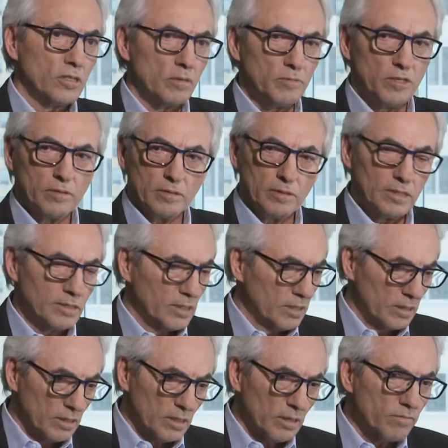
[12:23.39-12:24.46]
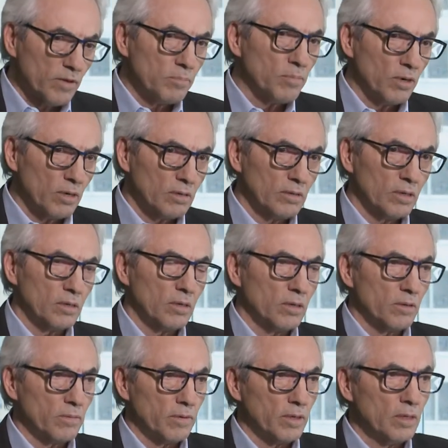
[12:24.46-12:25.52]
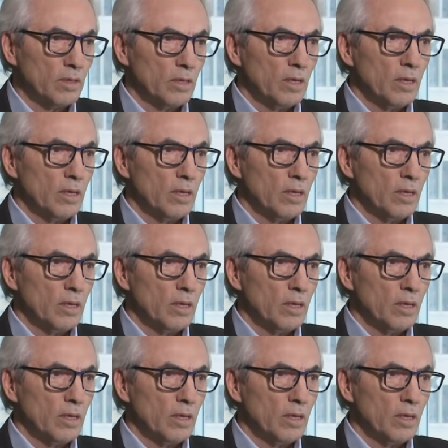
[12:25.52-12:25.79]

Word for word: communities in every part of the country.